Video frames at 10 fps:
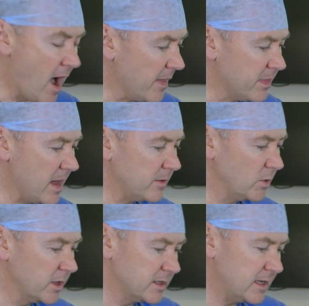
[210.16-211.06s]
and then
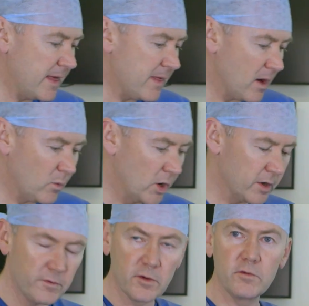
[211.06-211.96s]
we're going to let that
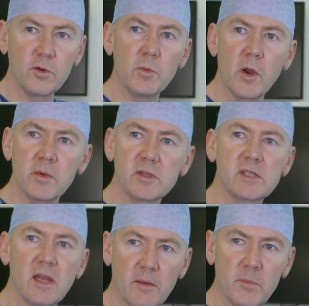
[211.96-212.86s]
work for a few
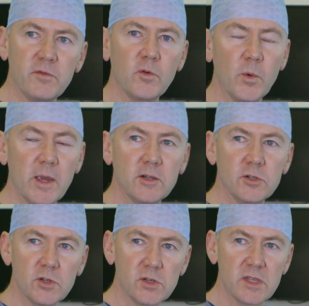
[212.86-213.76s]
moments before we
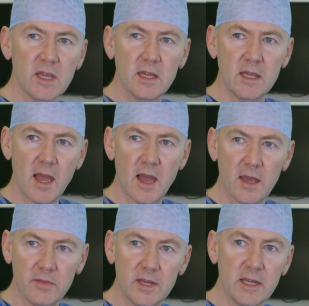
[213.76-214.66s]
introduce the
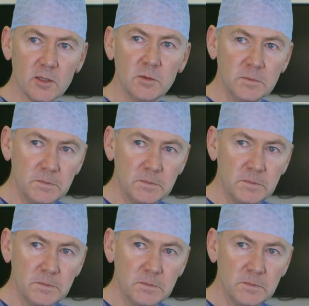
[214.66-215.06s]
needle.